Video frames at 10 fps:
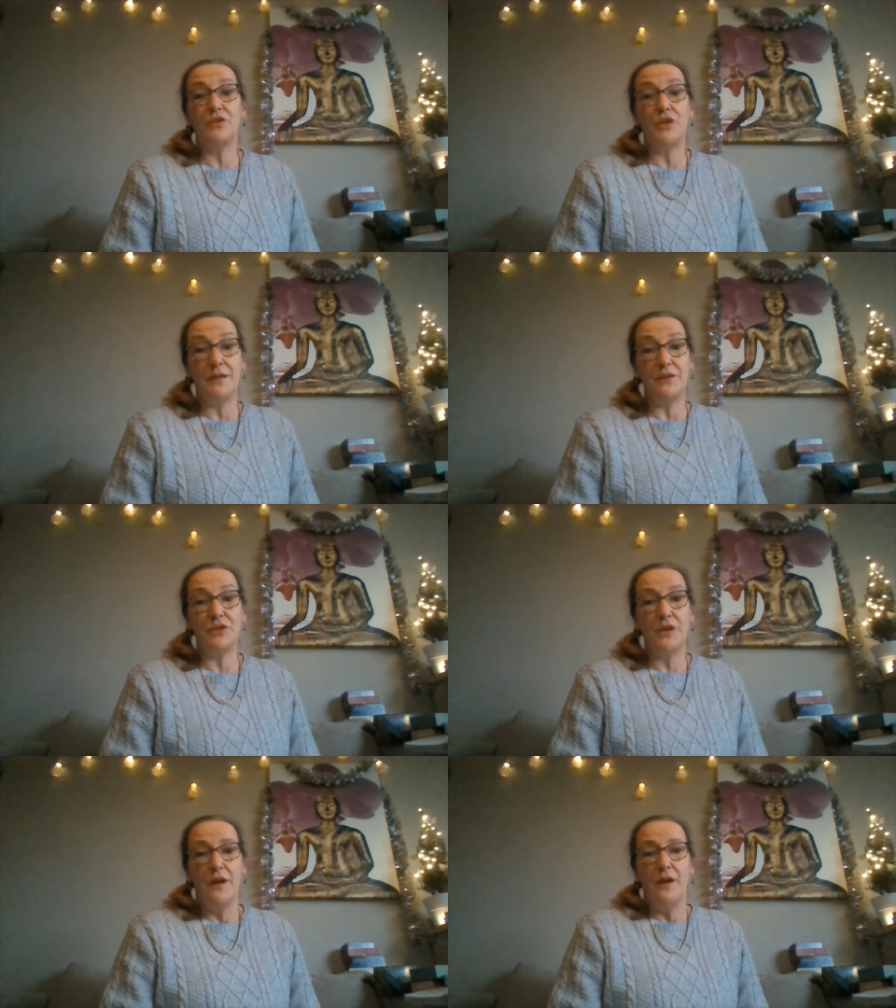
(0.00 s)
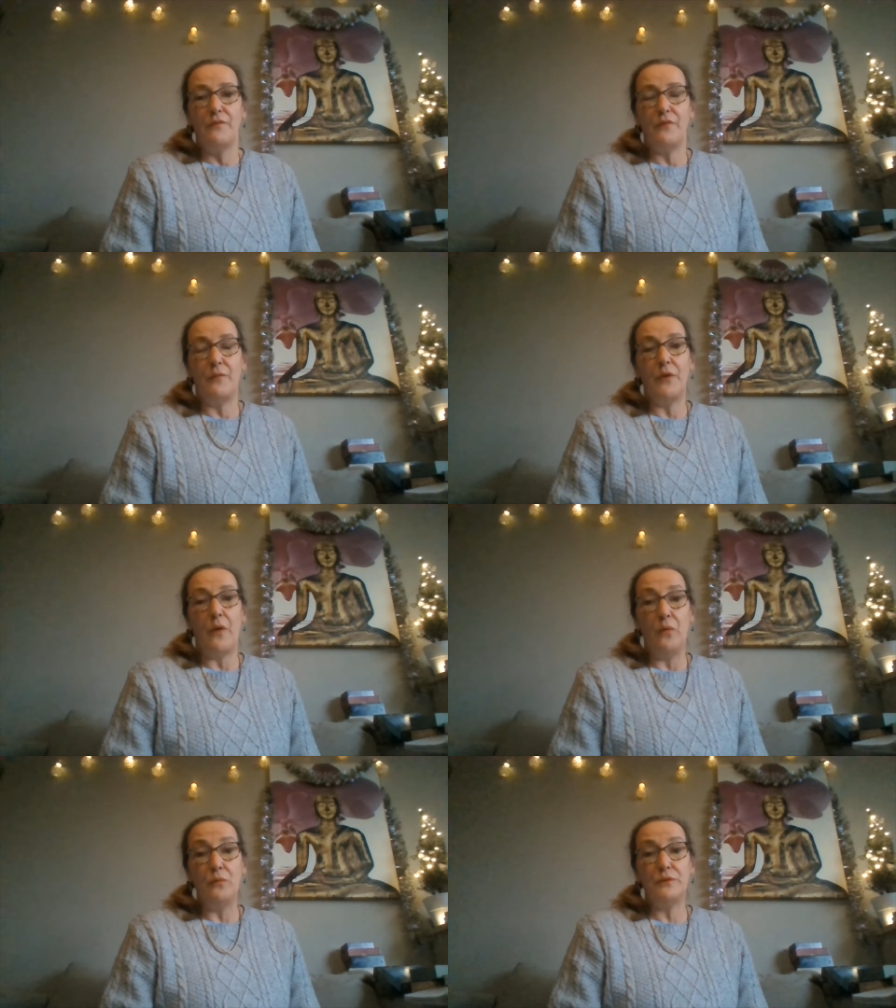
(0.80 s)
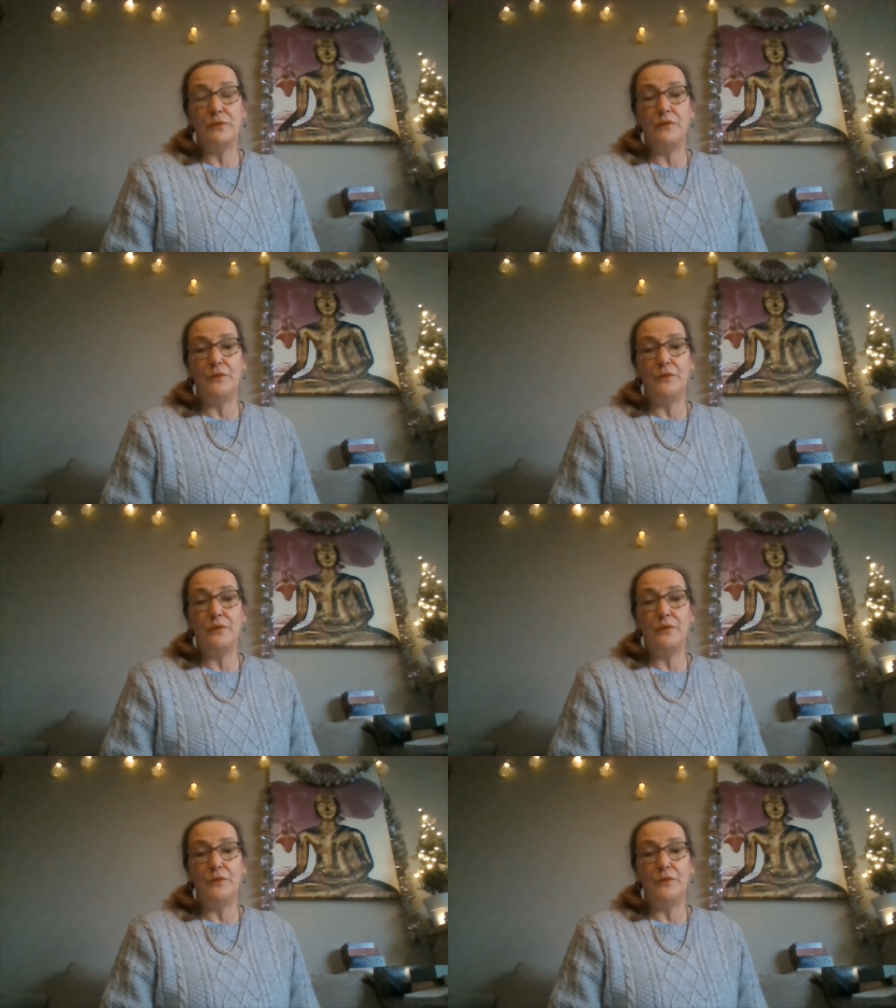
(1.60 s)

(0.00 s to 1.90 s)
change from the old to the